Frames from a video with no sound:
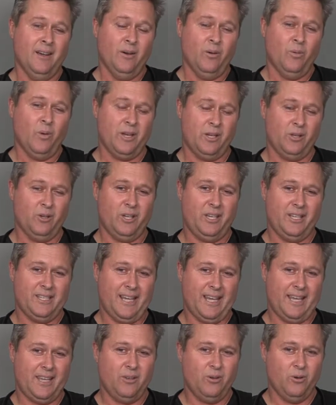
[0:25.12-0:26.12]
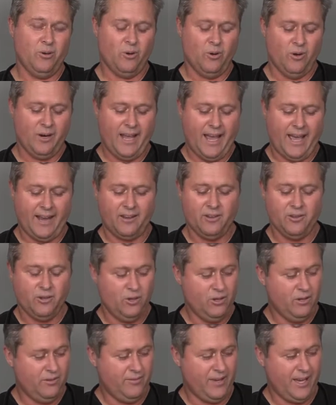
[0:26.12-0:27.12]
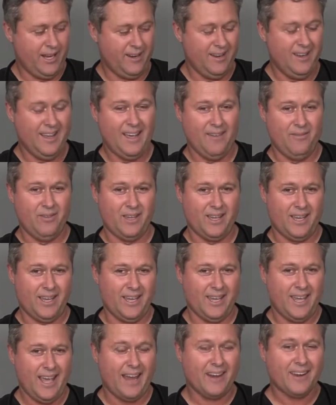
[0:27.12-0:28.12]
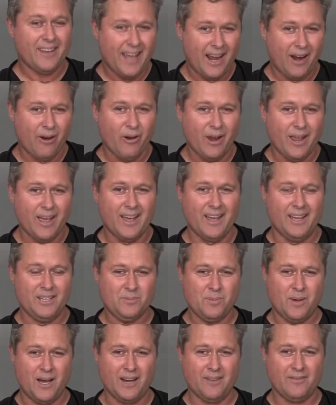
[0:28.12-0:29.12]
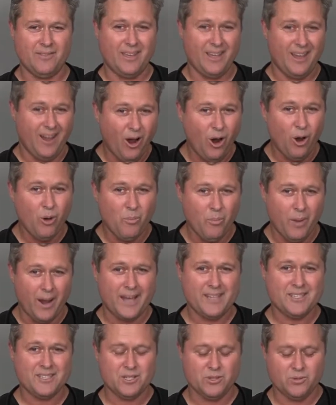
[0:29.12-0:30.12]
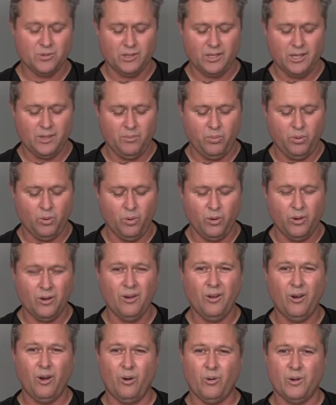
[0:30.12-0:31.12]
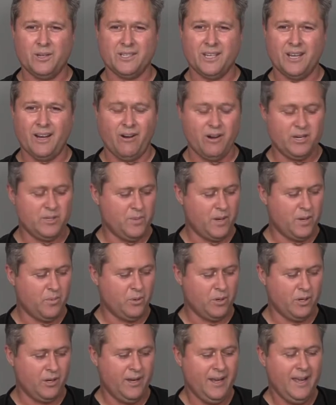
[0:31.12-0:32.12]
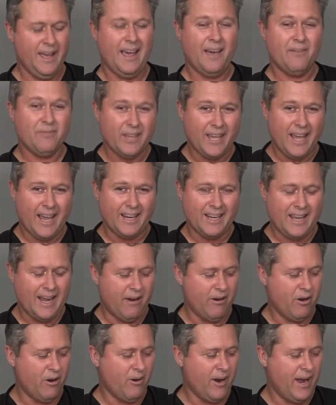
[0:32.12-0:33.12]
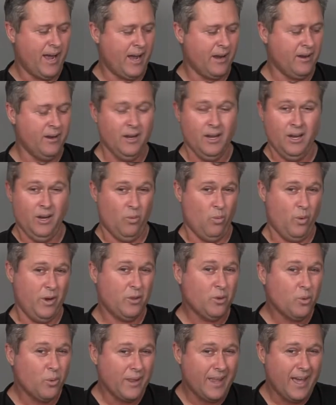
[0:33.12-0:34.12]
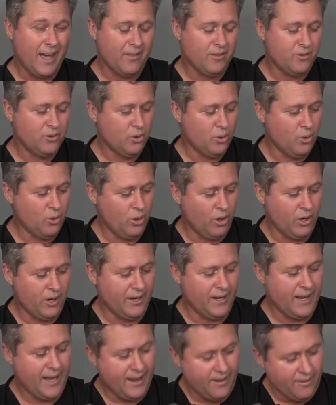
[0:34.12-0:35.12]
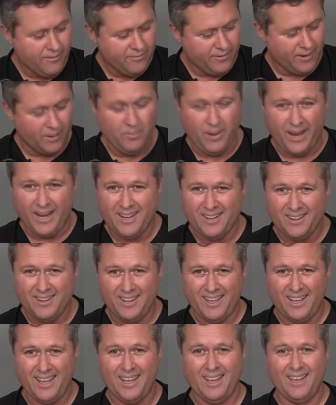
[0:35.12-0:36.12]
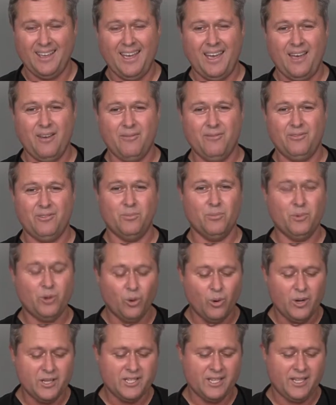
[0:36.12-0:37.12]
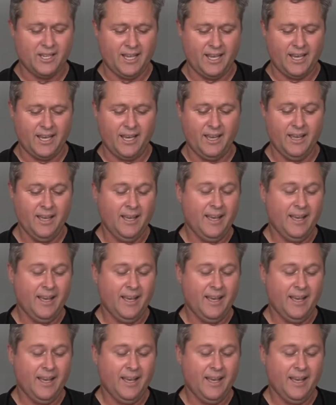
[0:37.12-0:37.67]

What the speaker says: When you're looking at taking your cat to the vet, having a cat carrier as part of their home base is really important. I always encourage people to have the cat carrier out with or without the door on it, have a bed in there, have some toys in there,